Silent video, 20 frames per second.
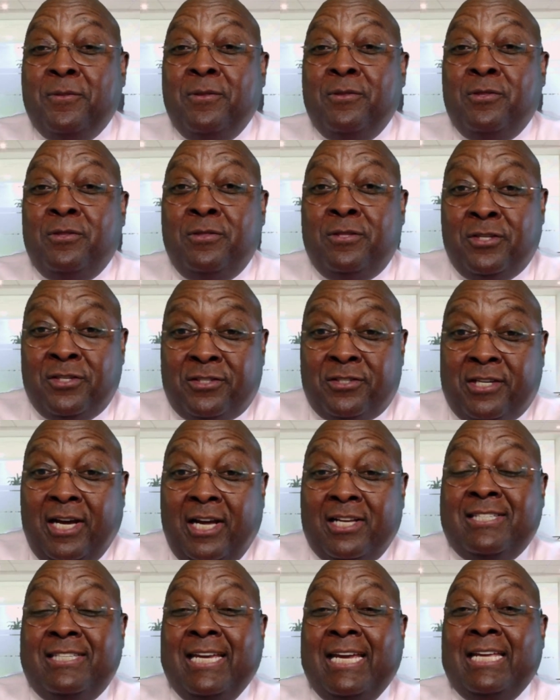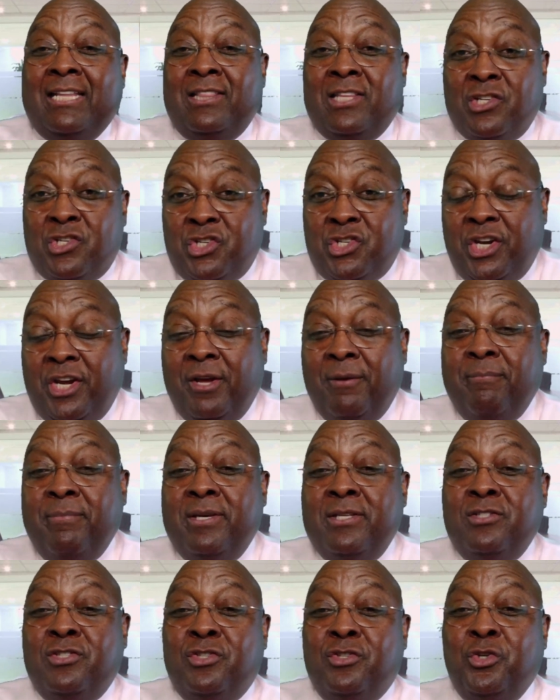discussing the
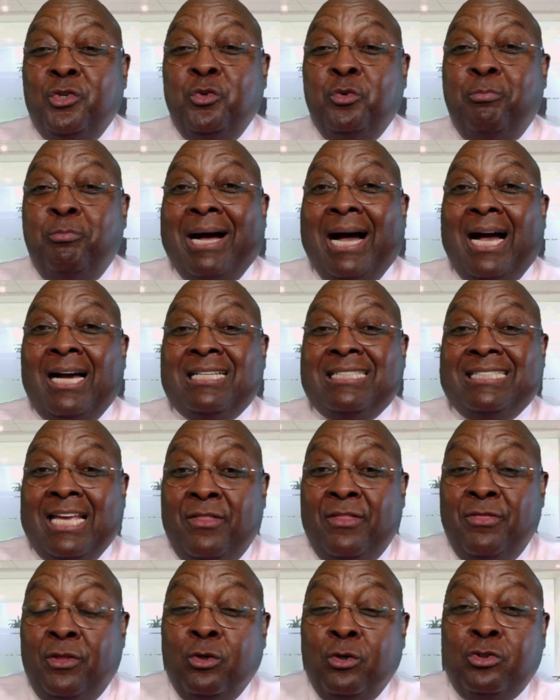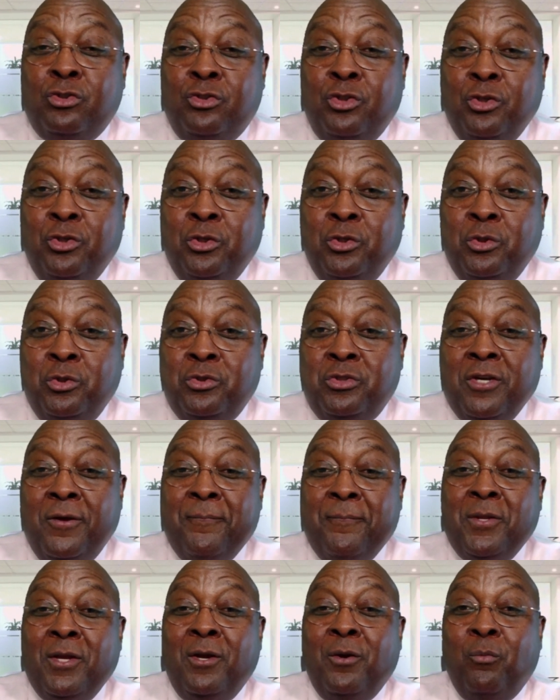chairman's toolbox and those tools,
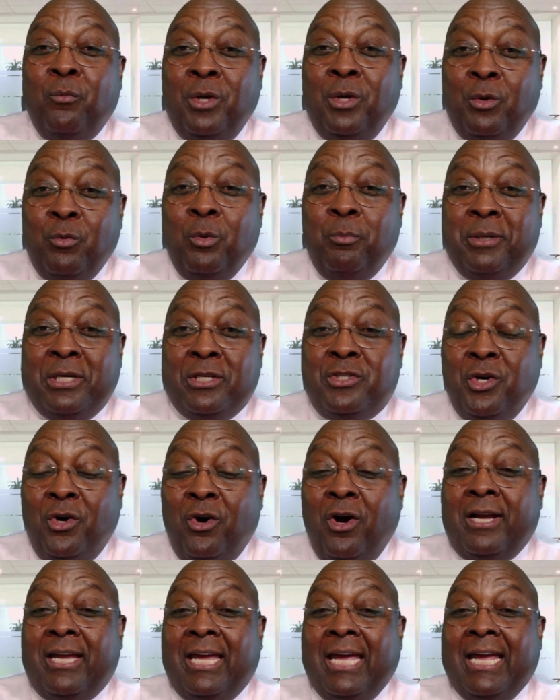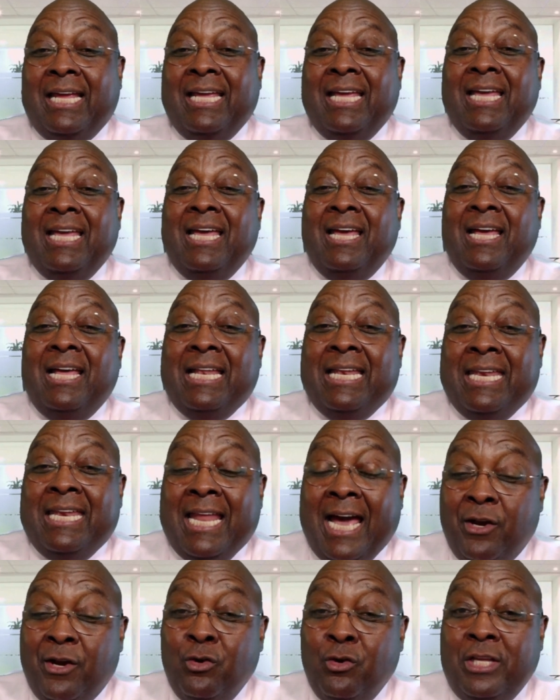we will be talking
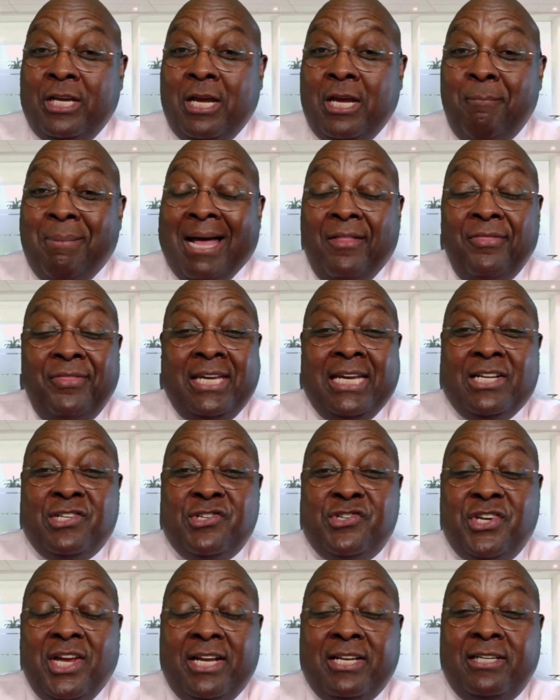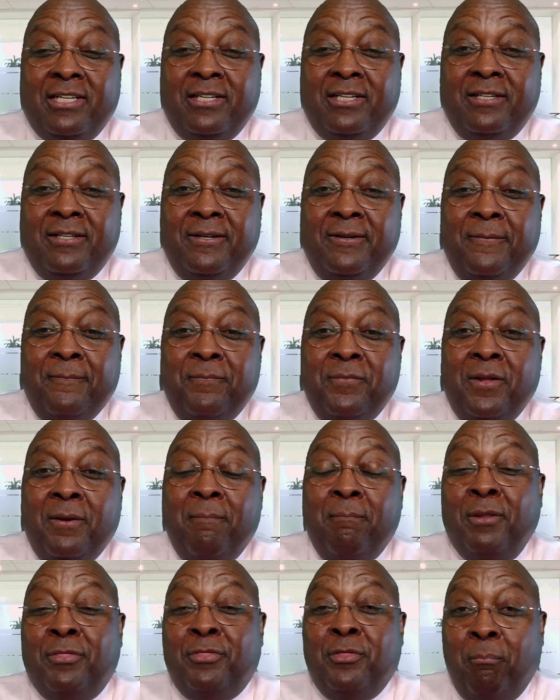not only about the agenda,
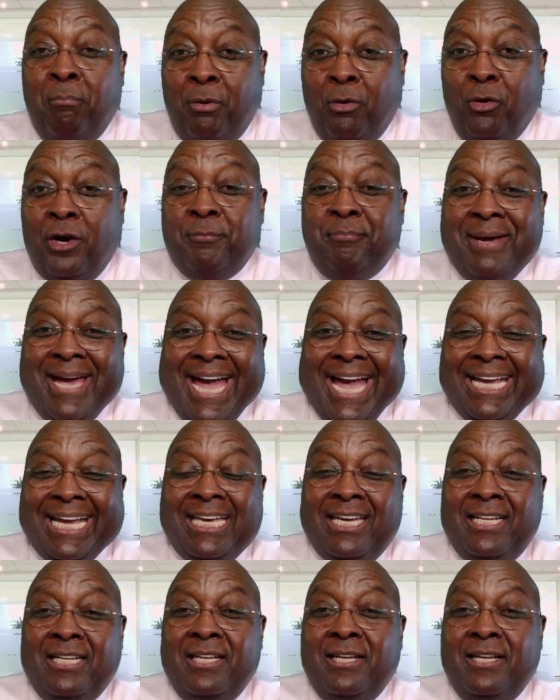but the board packet,